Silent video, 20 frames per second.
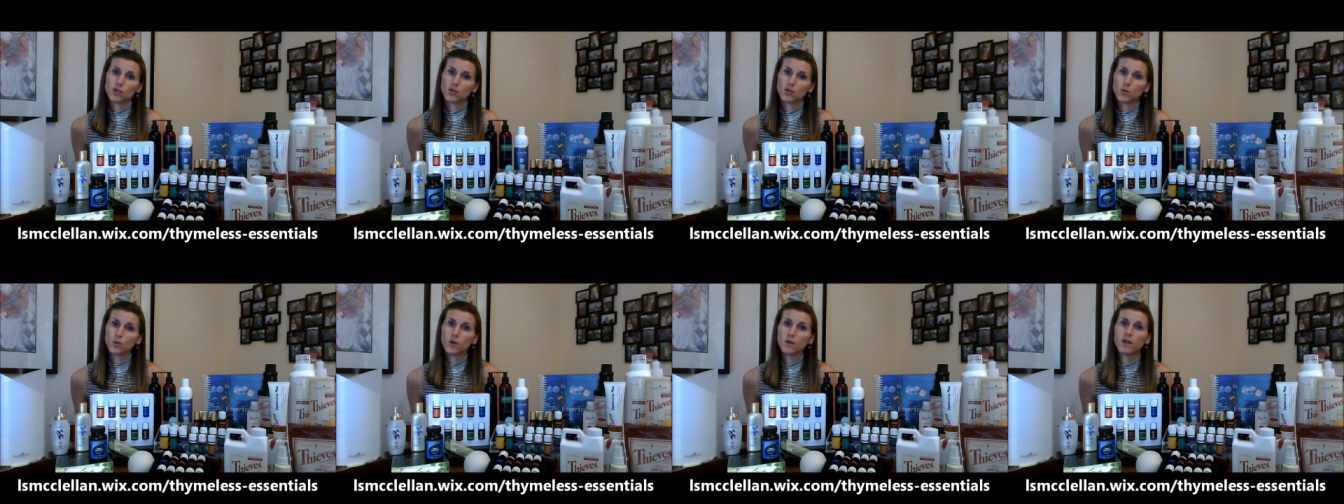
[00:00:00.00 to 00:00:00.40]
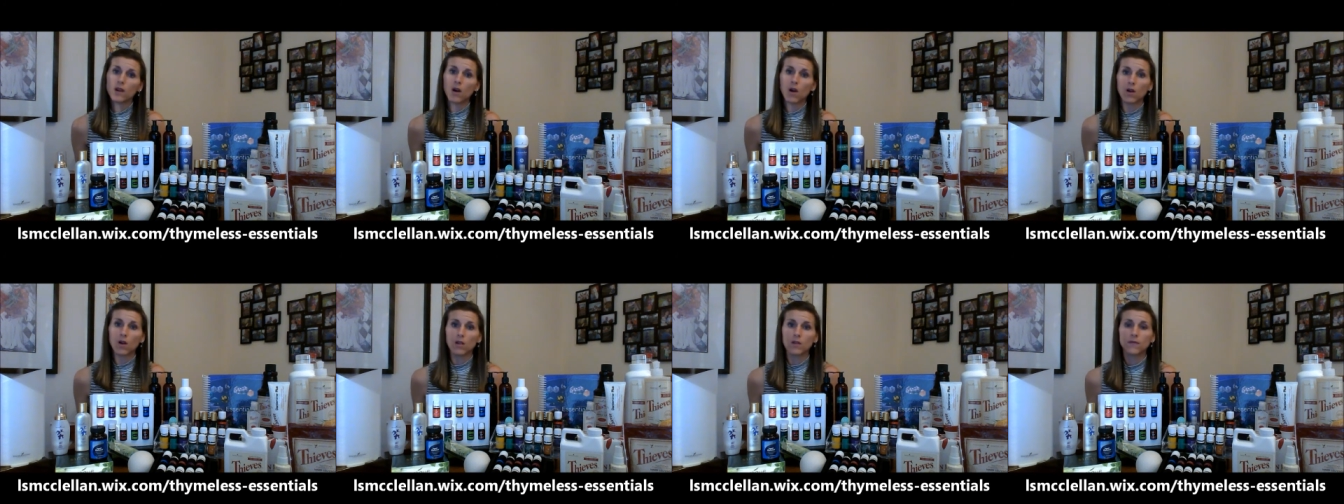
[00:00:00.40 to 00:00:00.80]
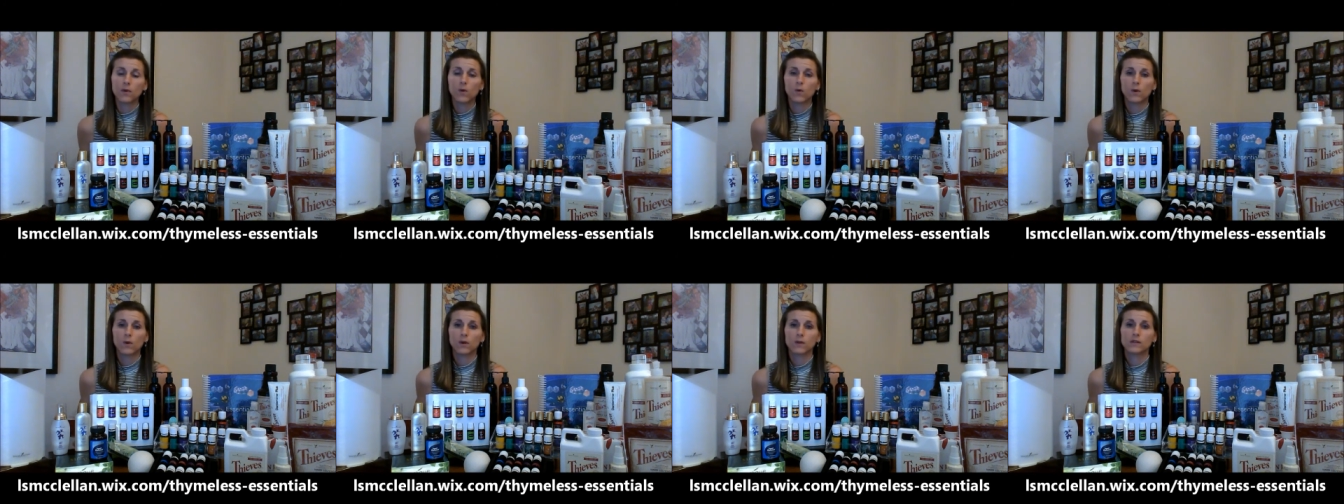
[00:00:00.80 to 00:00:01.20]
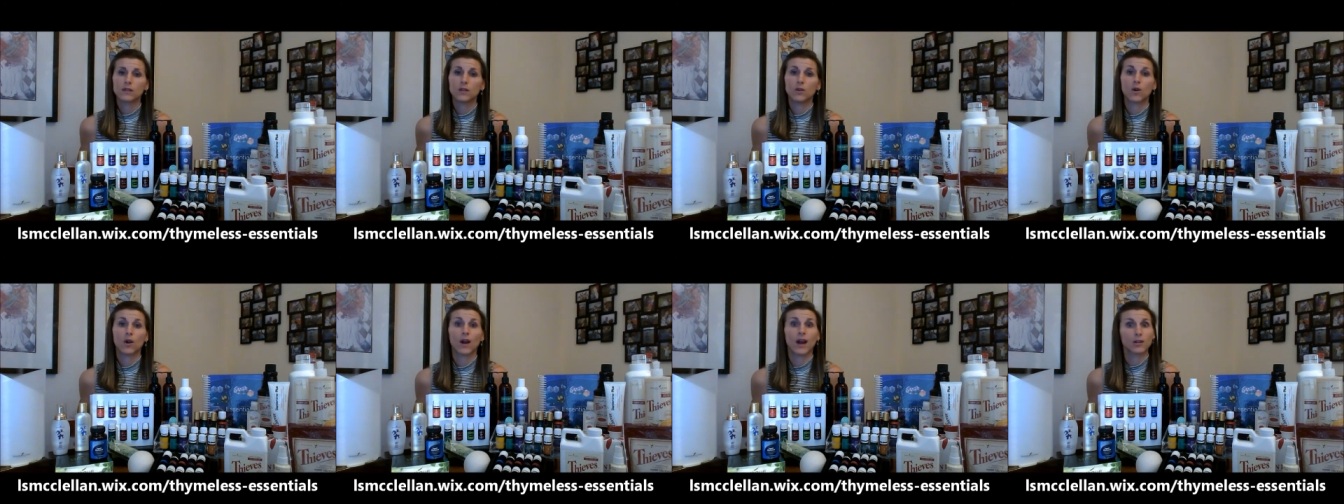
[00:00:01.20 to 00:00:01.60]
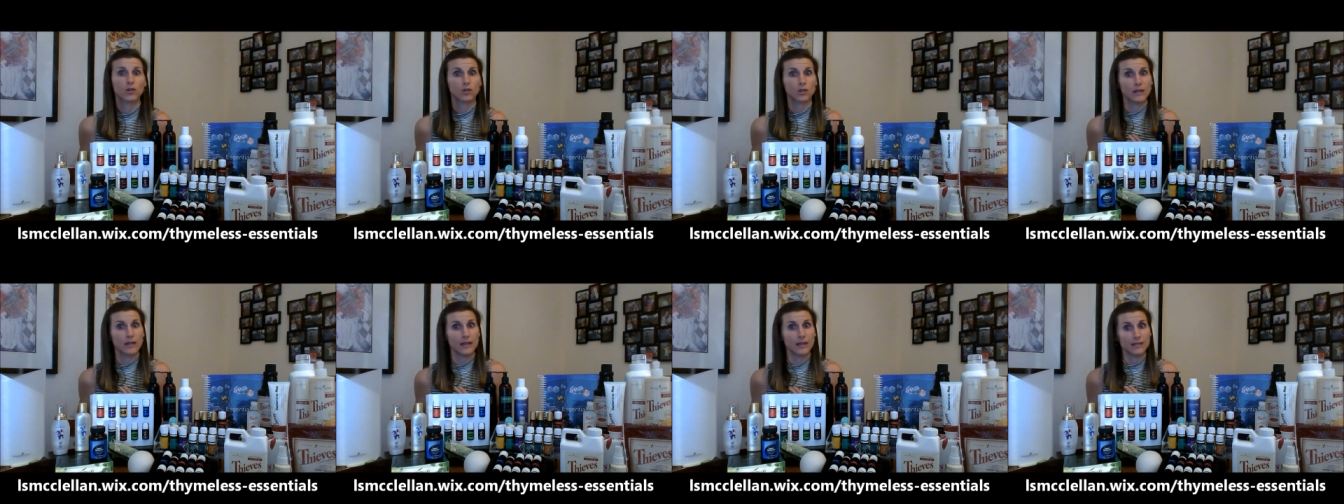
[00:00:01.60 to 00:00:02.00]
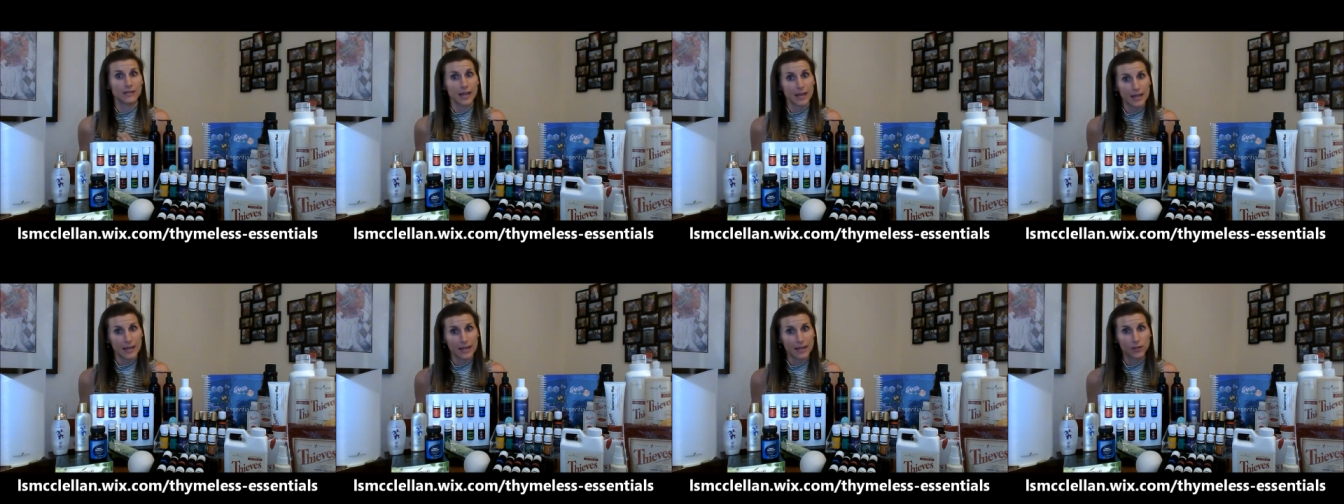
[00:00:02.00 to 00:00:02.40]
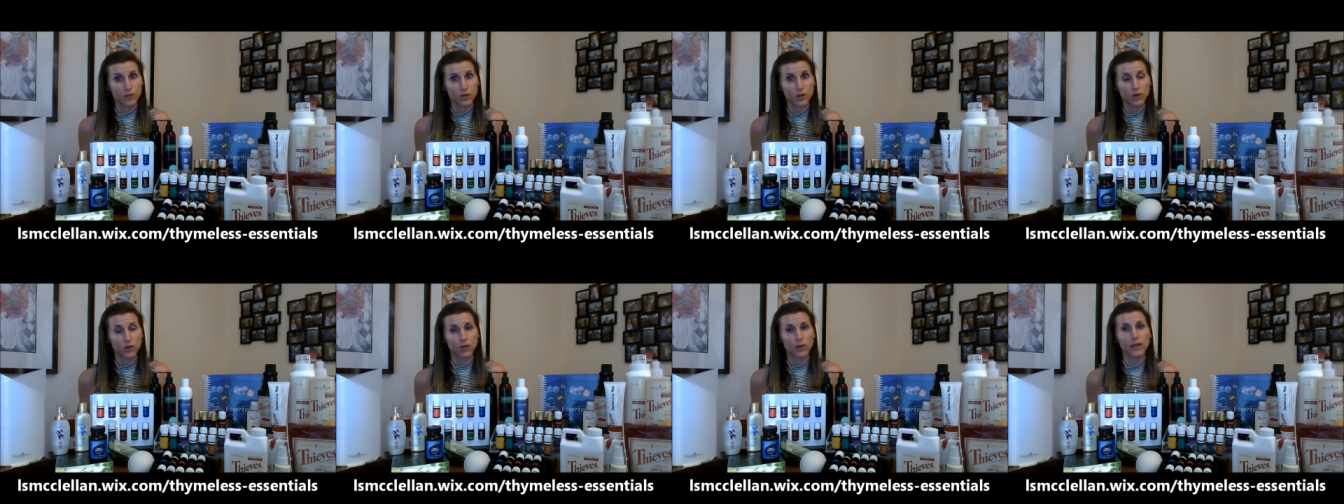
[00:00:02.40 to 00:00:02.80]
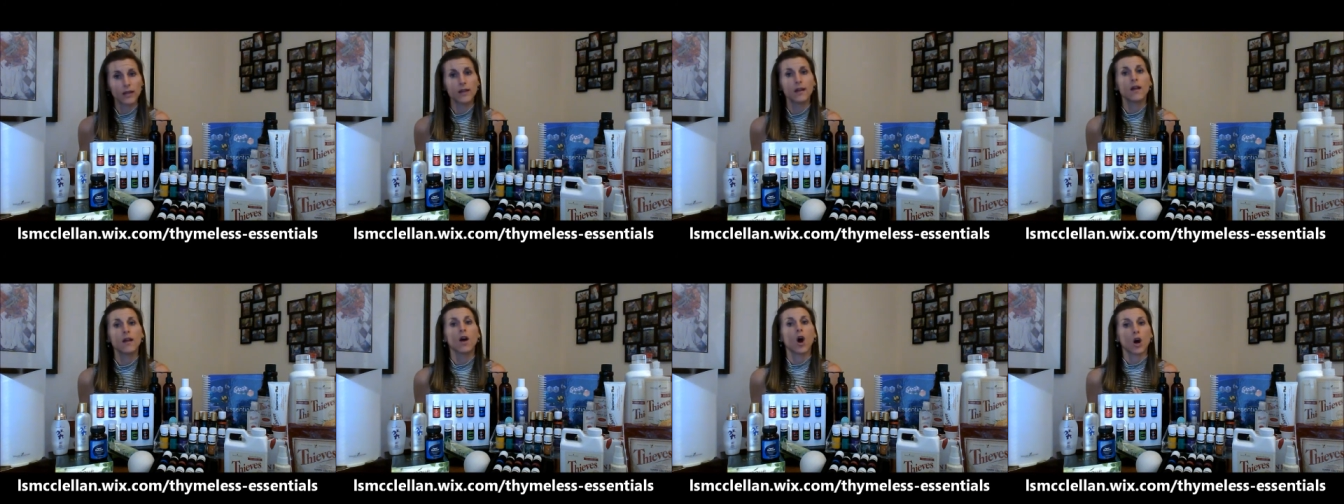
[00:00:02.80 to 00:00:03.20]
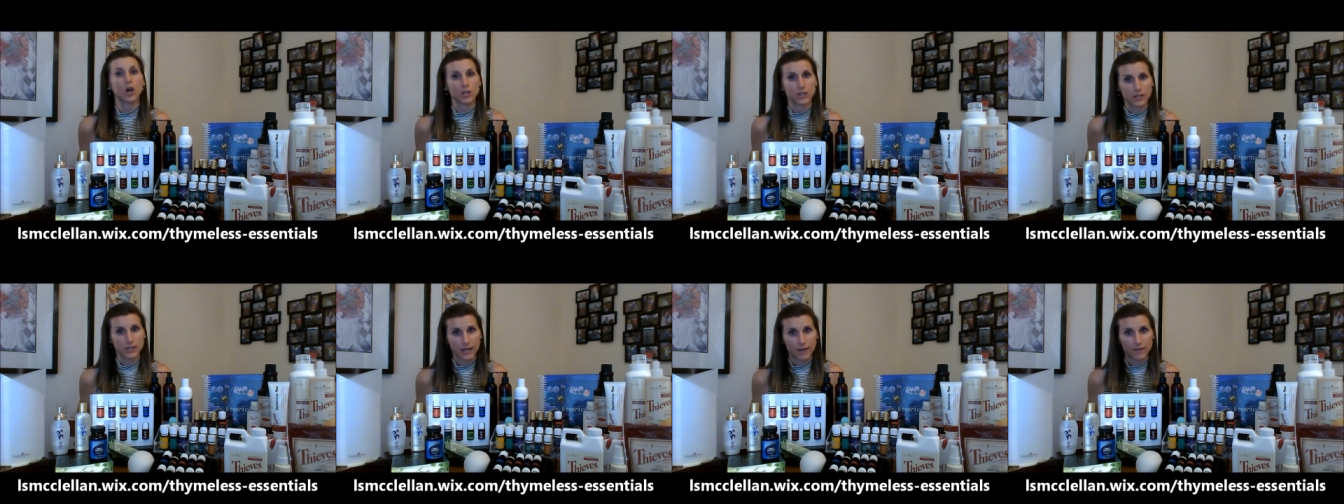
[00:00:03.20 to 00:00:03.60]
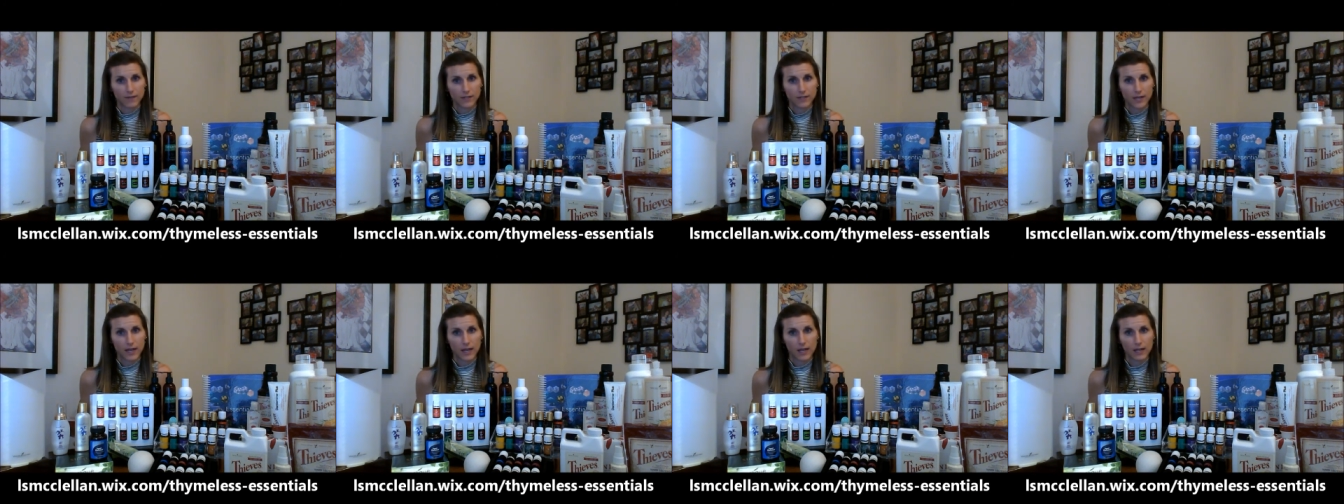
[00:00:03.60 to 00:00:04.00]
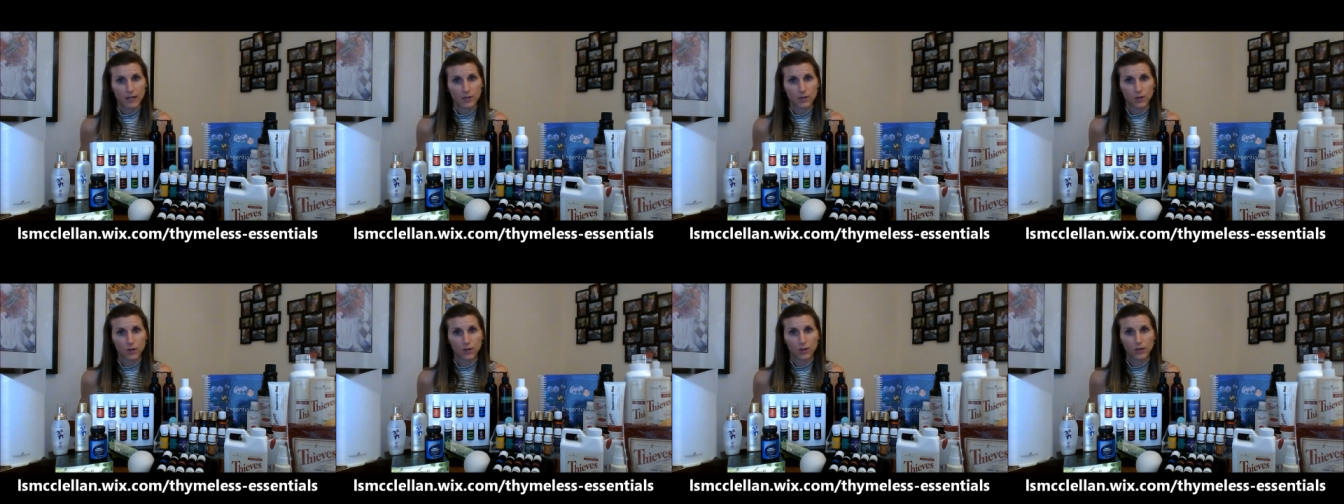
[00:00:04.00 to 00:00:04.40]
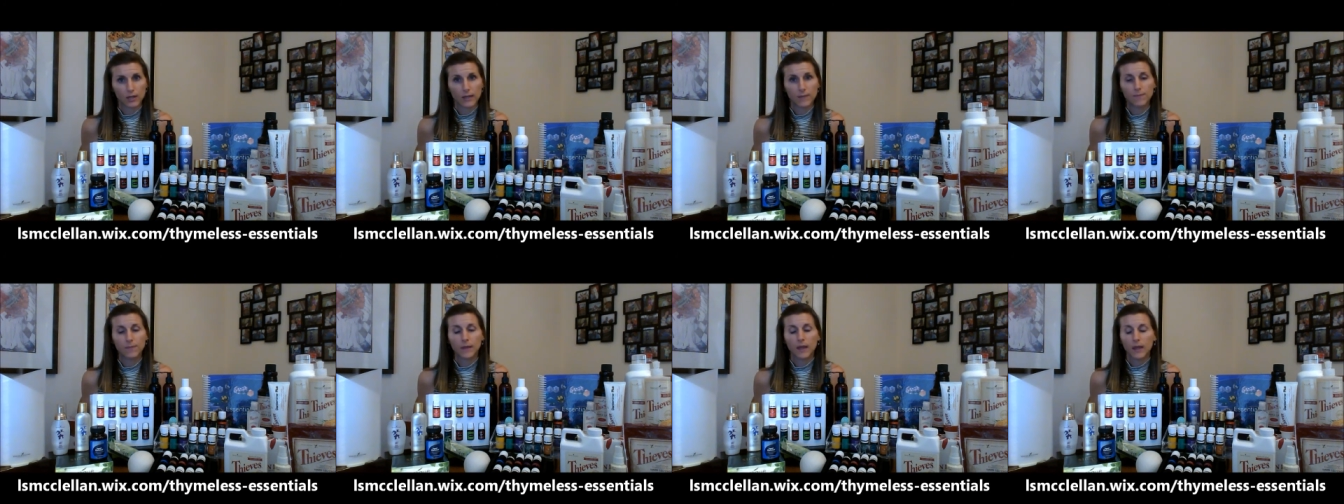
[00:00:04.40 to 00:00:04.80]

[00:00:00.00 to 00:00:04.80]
sure that all of the oils that you're actually taking internally are safe to take internally.